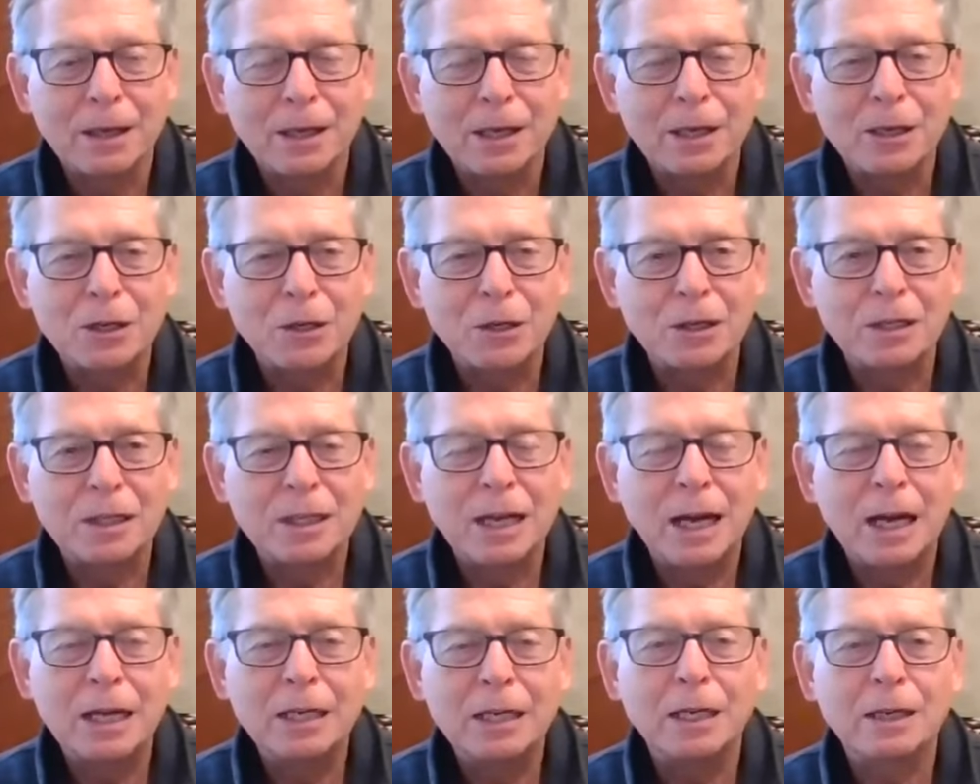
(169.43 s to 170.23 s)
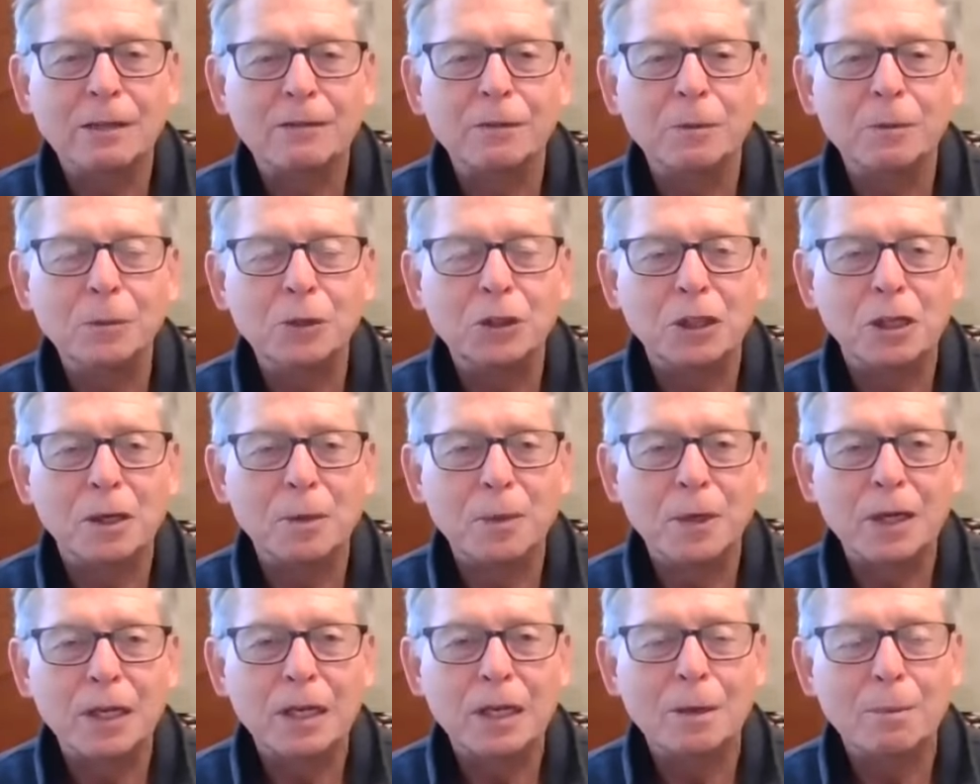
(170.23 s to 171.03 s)
He took the idea from
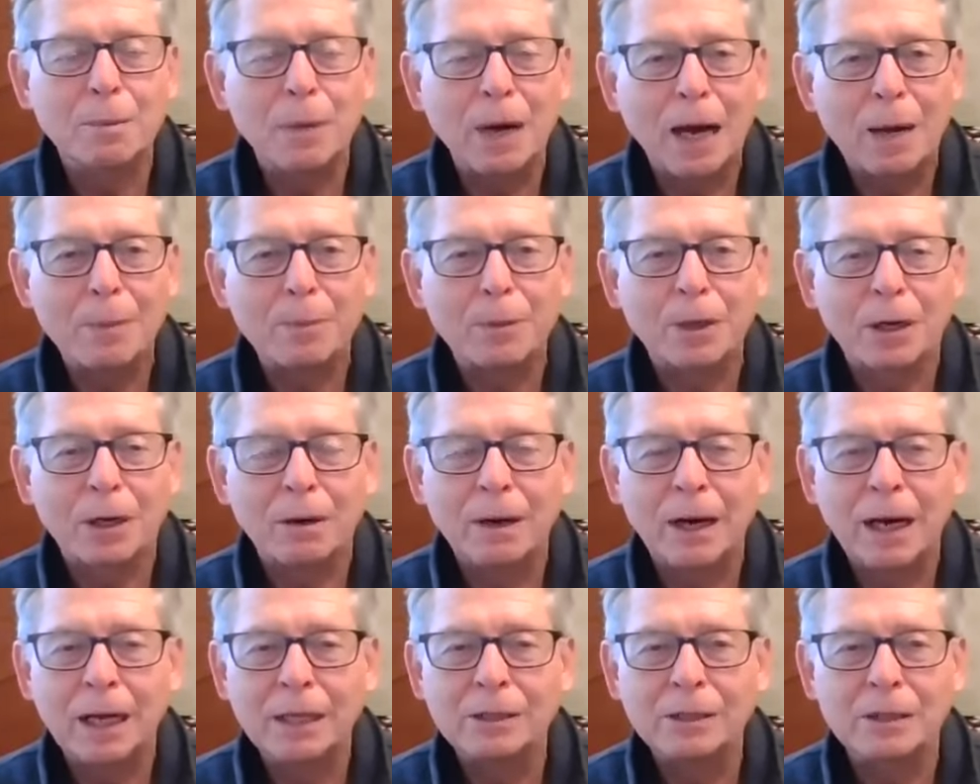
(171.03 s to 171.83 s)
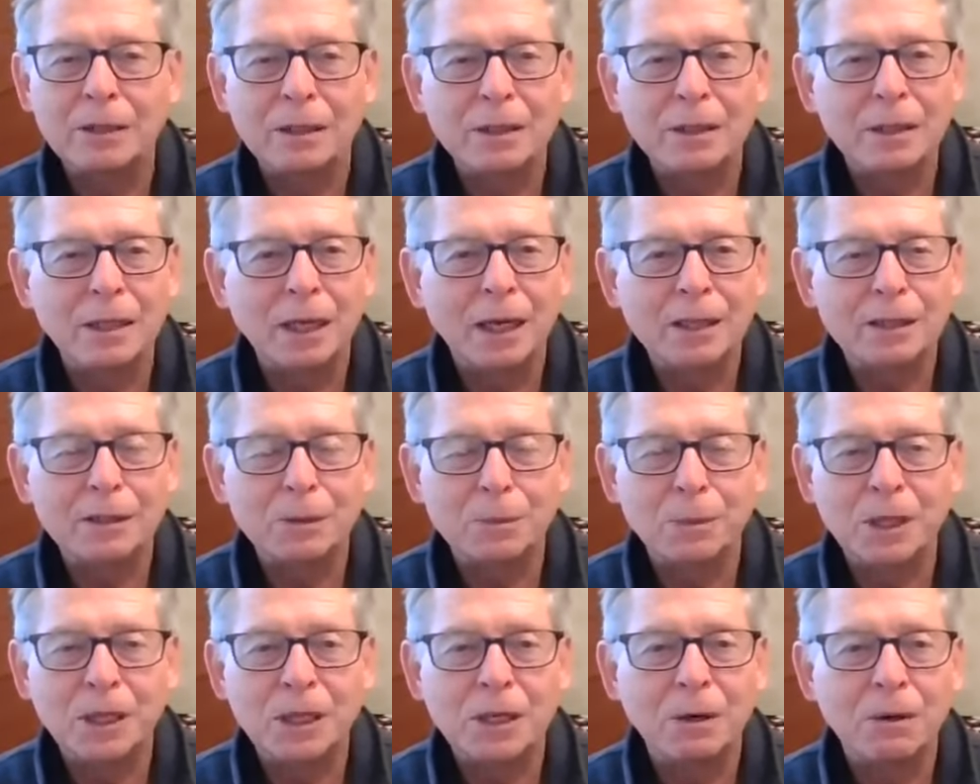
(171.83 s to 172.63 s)
Germany and popularized it
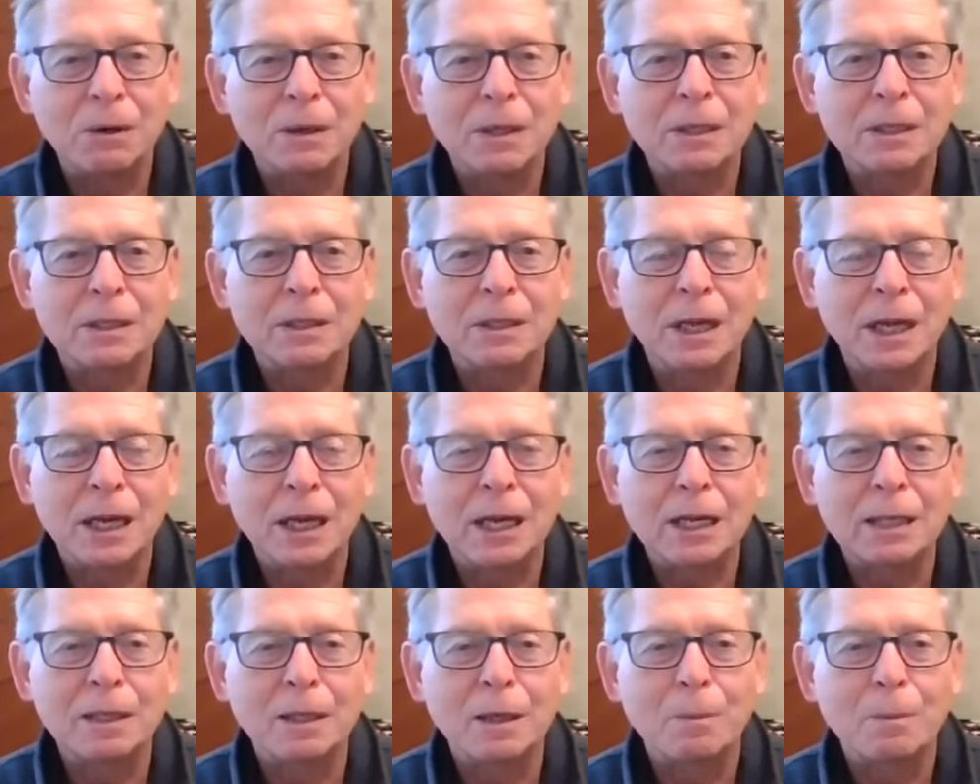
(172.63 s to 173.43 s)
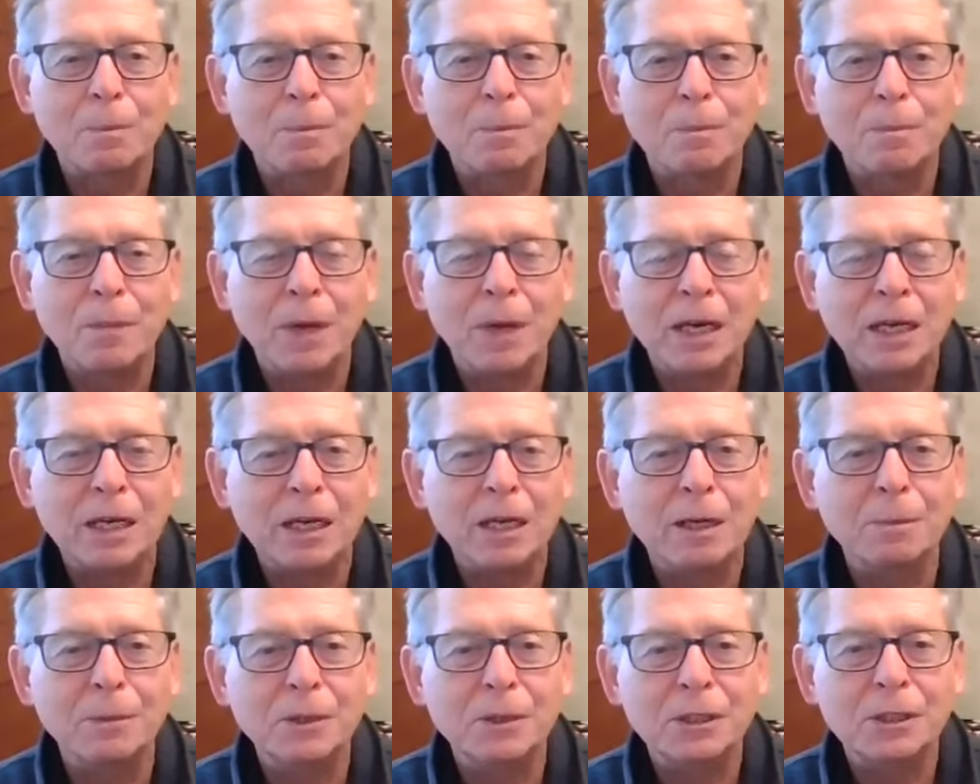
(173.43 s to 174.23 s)
as we know it today in the
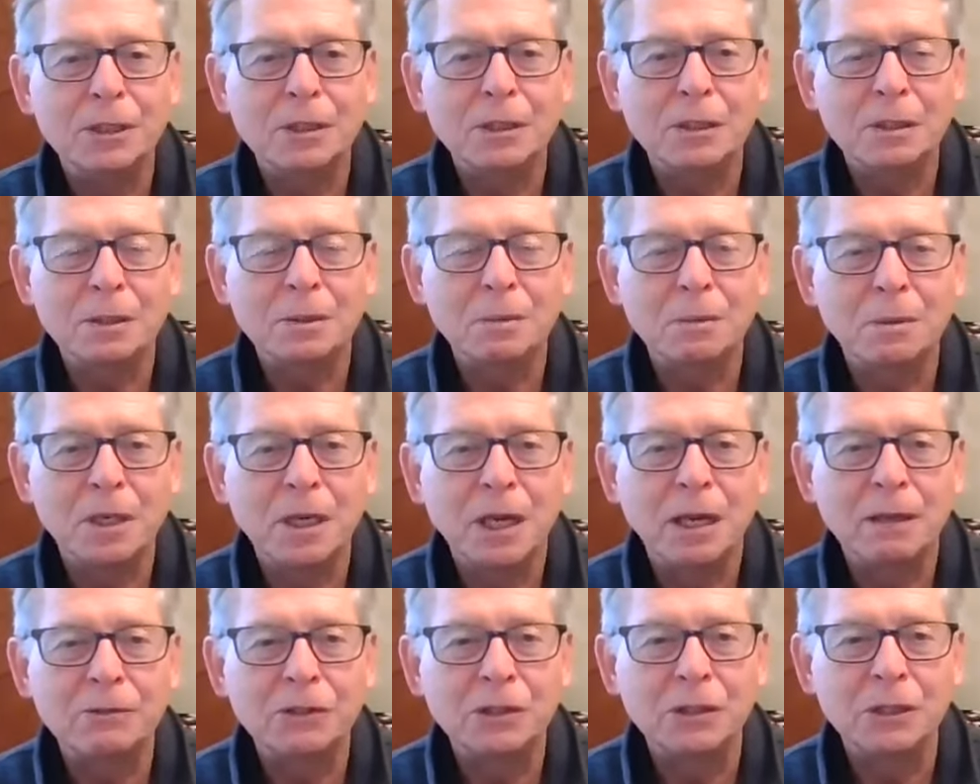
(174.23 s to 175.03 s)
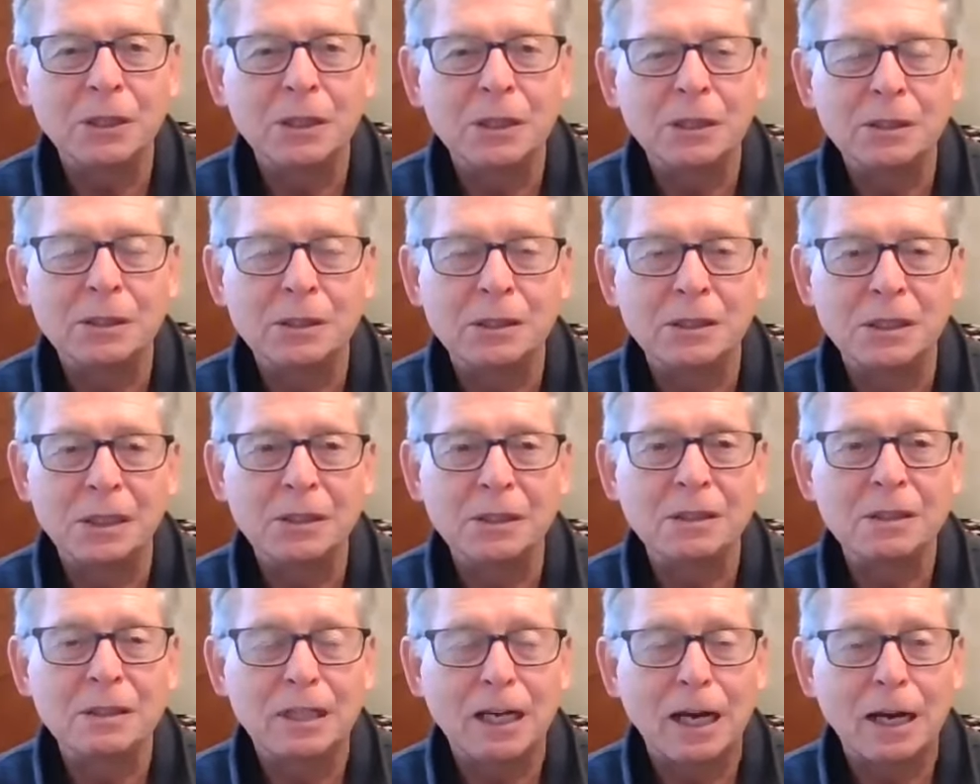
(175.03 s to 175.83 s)
many images that we have seen
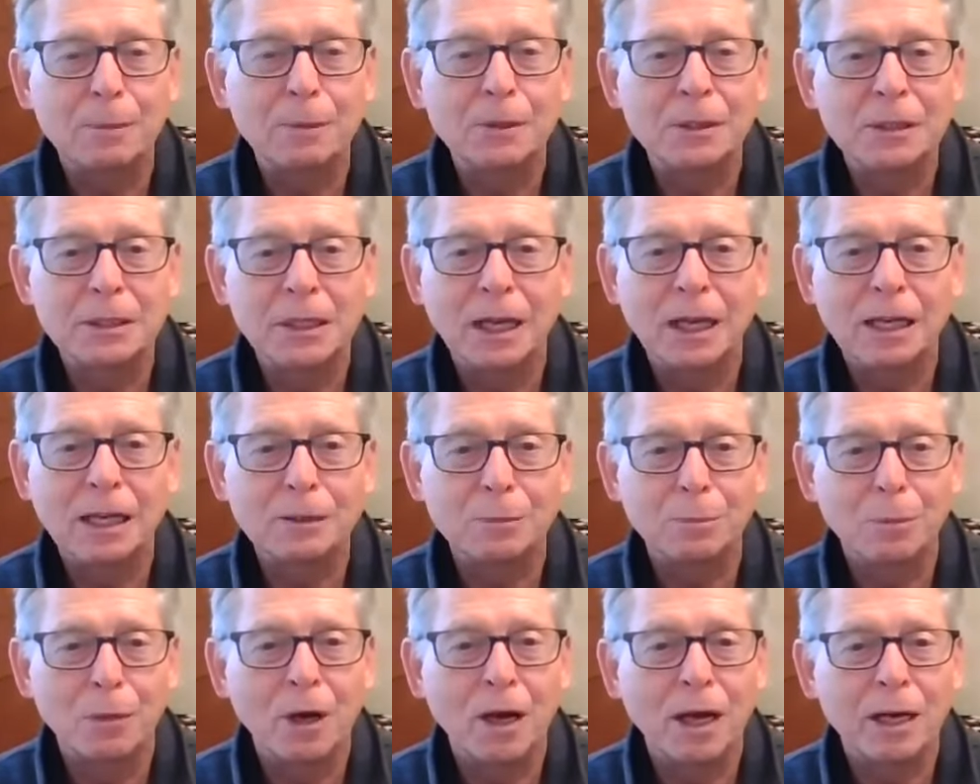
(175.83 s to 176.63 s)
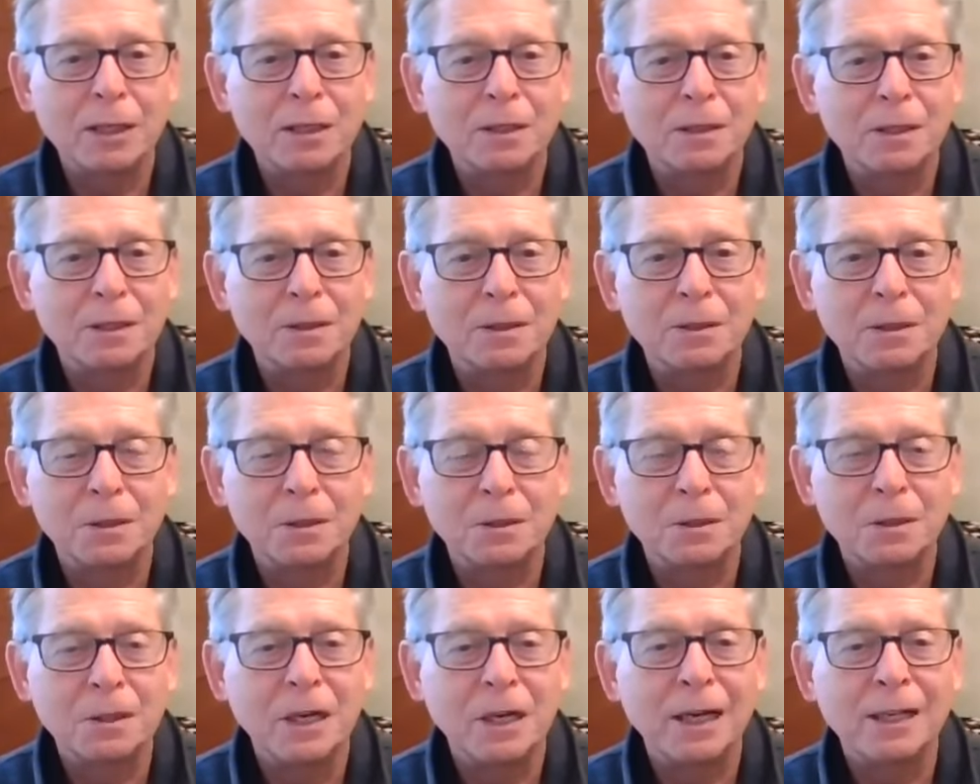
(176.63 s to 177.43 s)
since Thomas Nast brought it
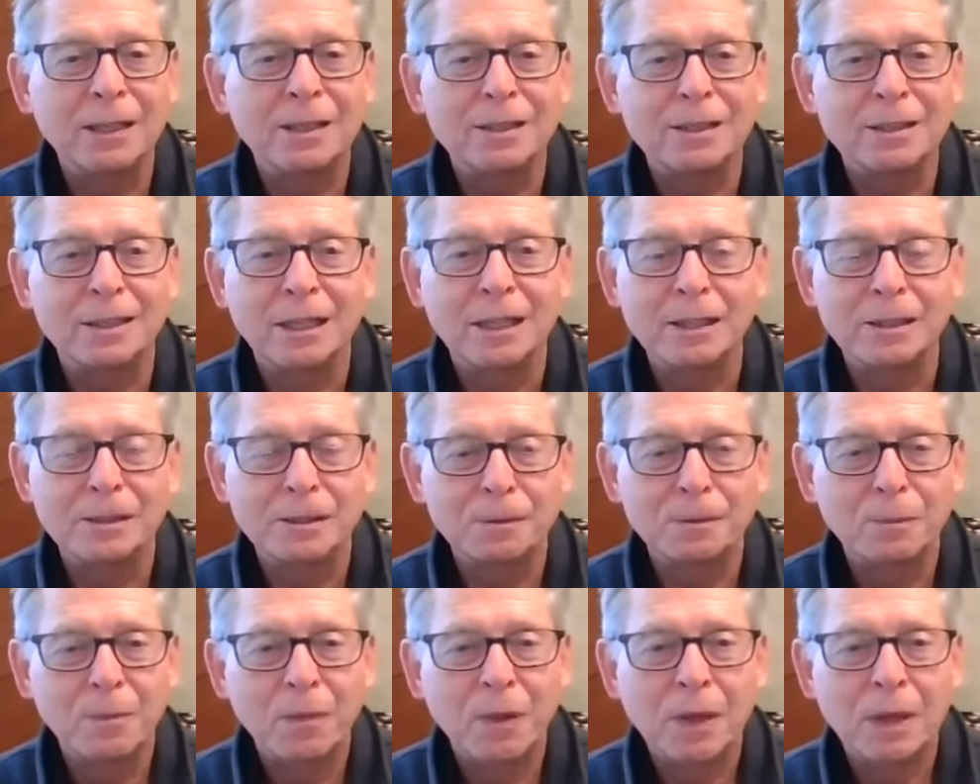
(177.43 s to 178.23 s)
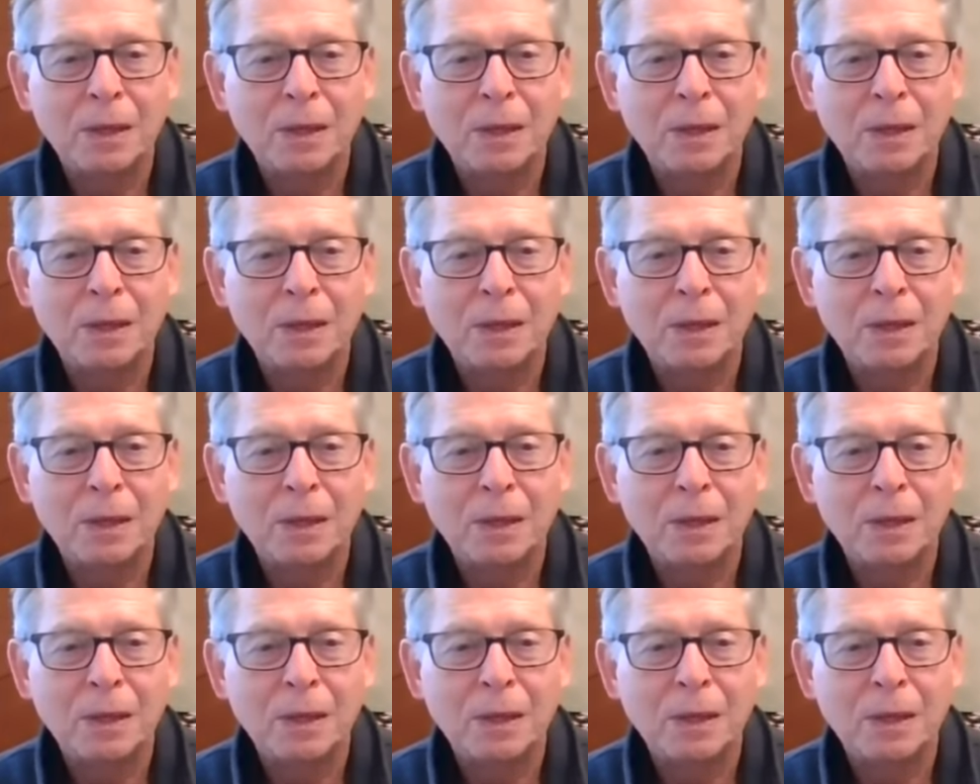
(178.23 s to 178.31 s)
to the United States.